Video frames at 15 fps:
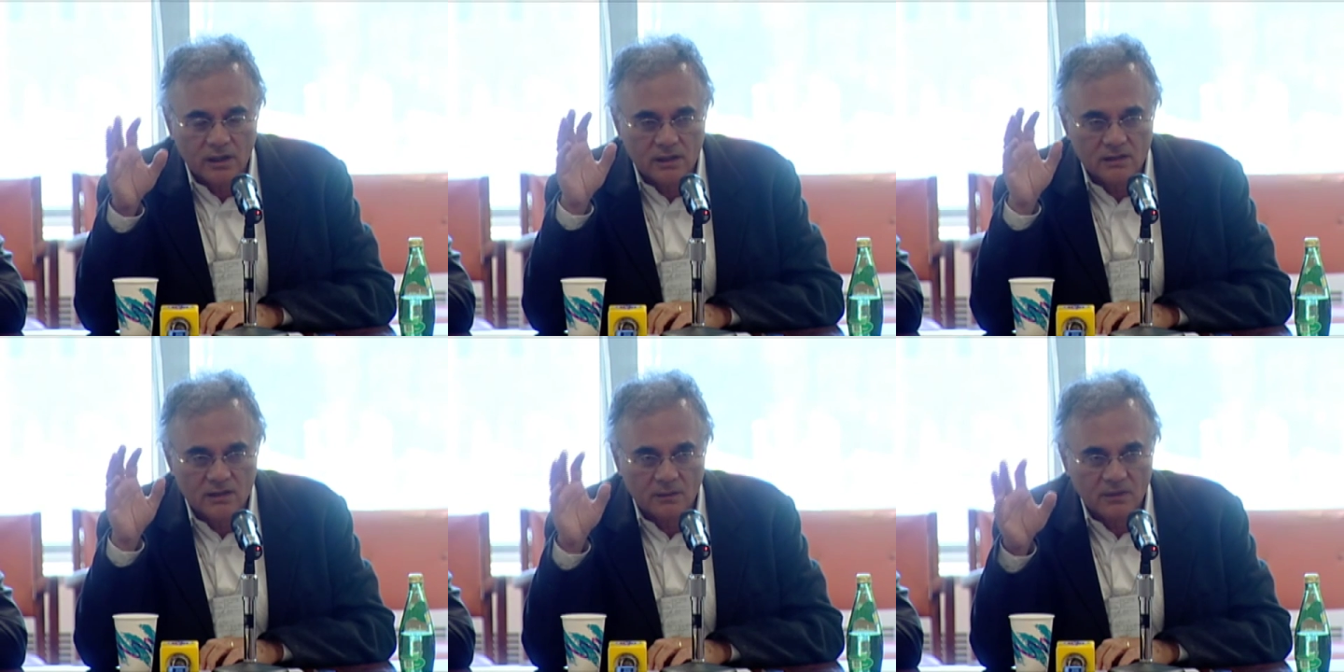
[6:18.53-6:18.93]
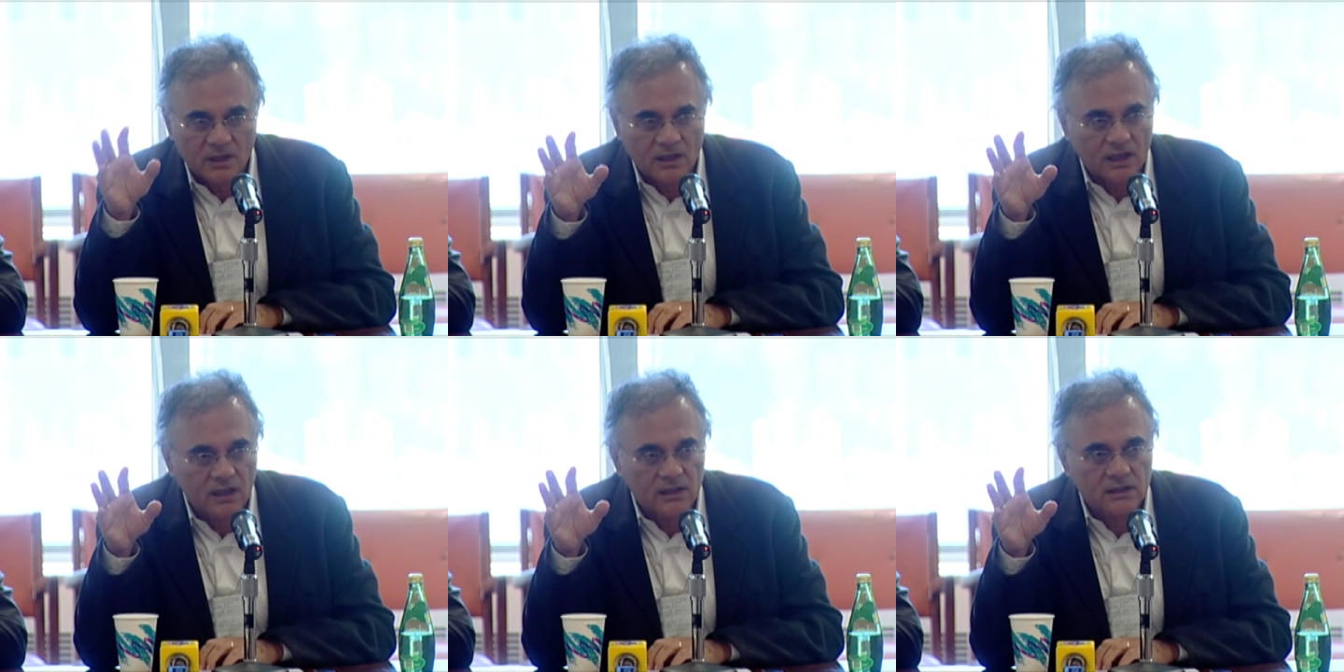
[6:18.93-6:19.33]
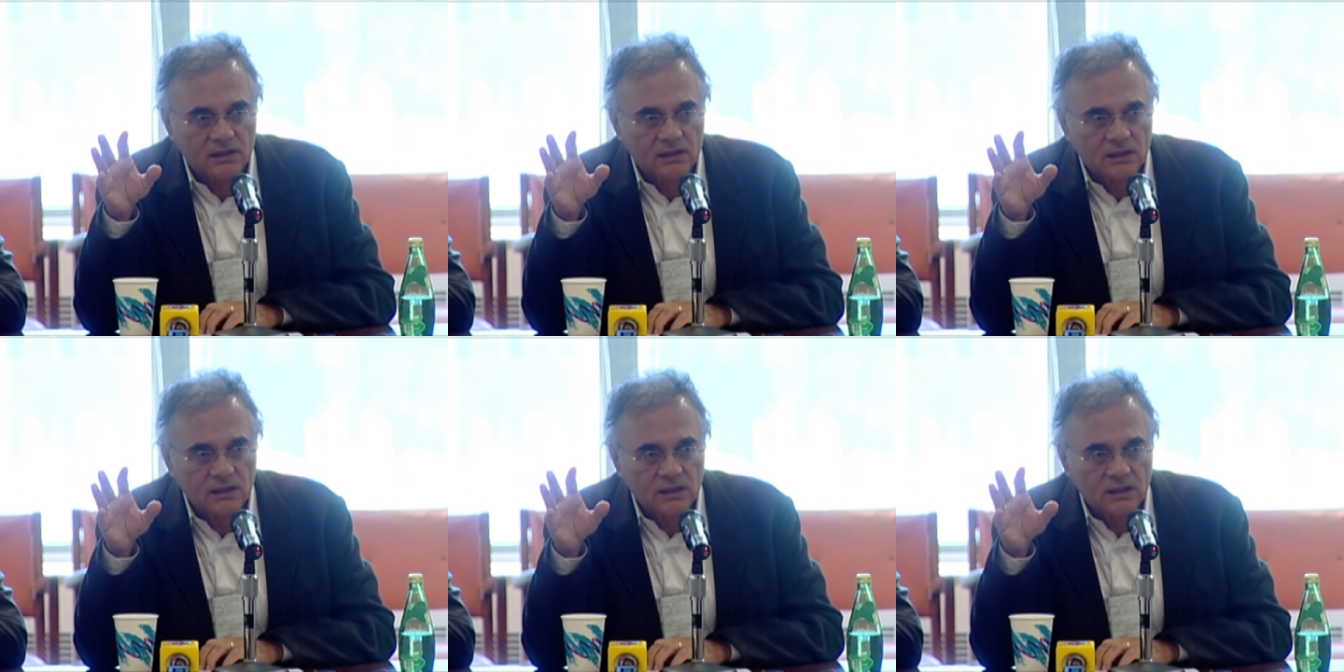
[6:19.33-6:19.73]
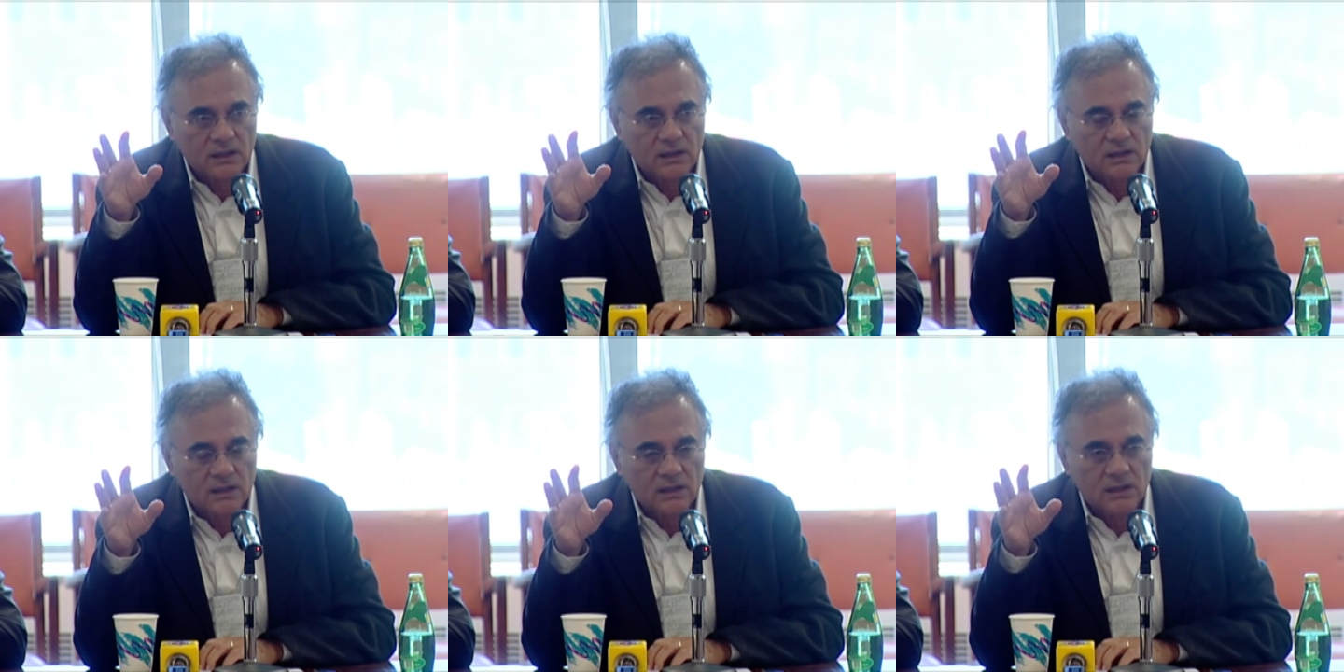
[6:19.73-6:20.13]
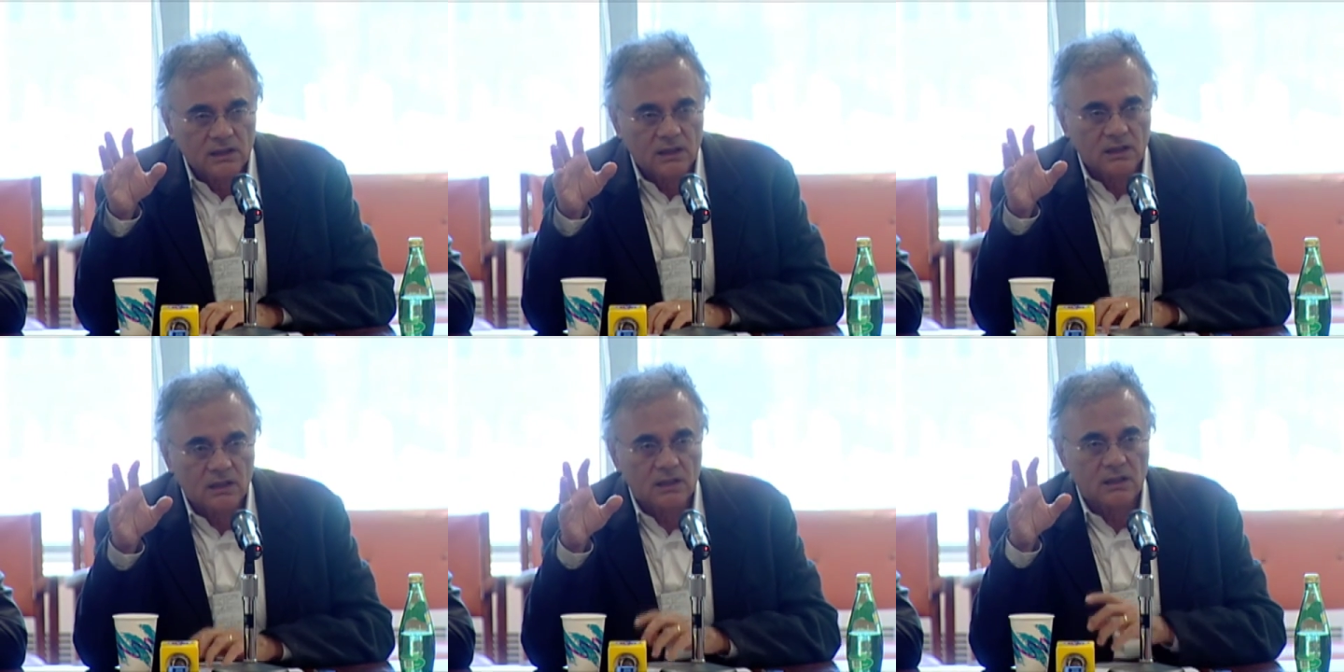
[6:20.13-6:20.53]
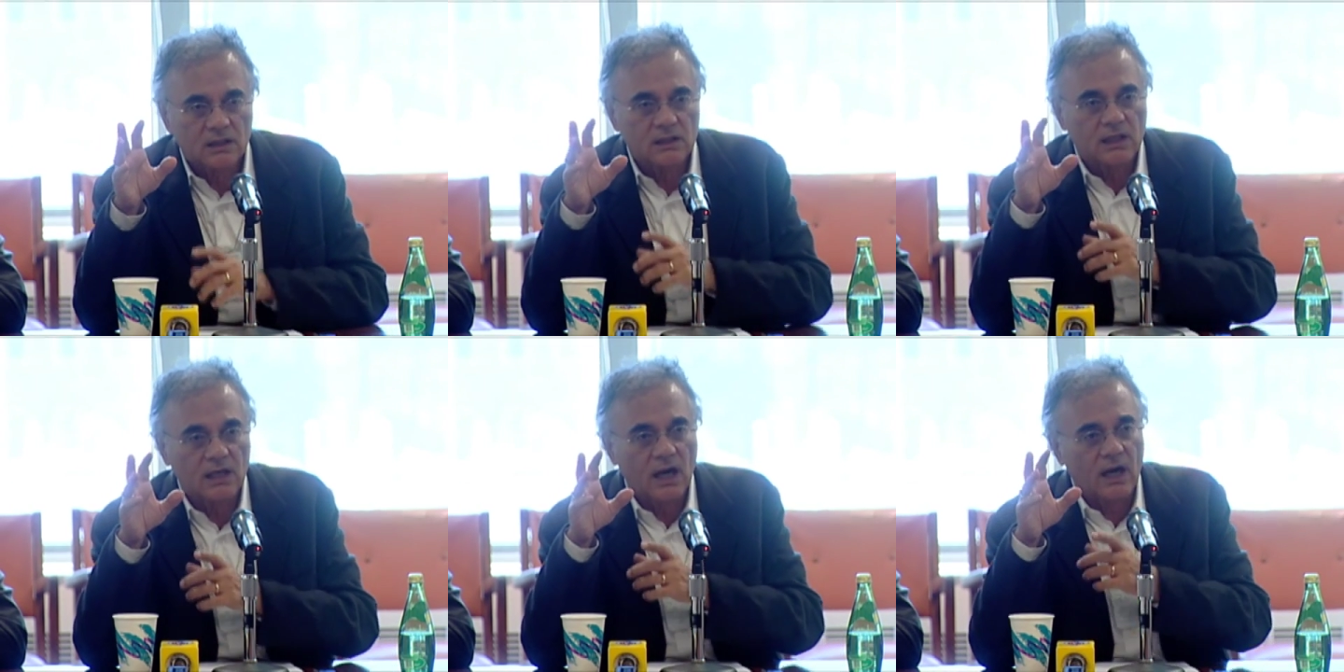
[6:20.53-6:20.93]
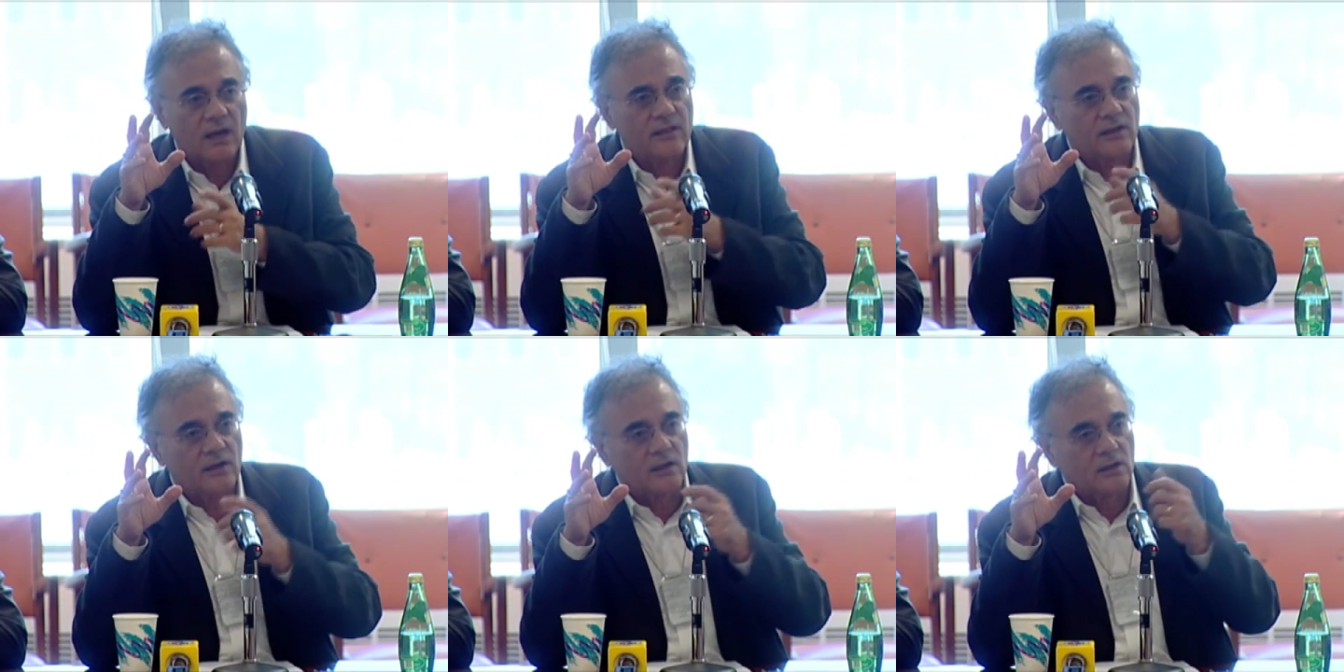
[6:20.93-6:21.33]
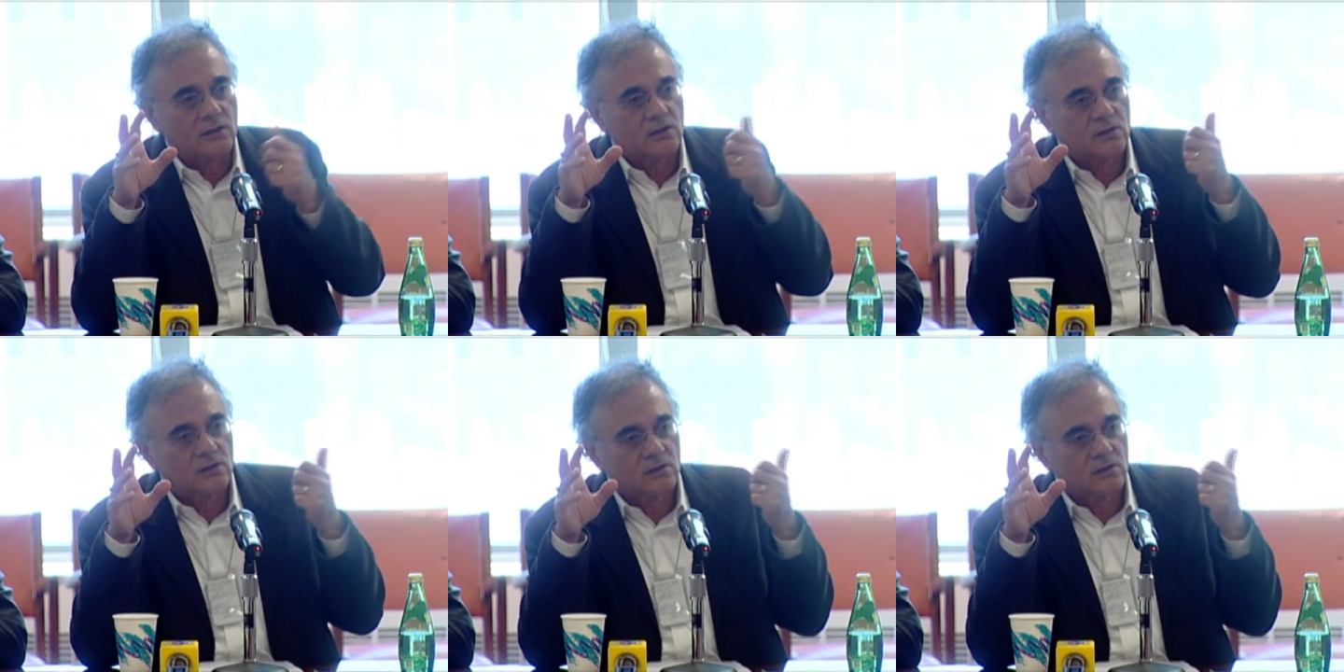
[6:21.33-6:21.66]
in Jamena, the other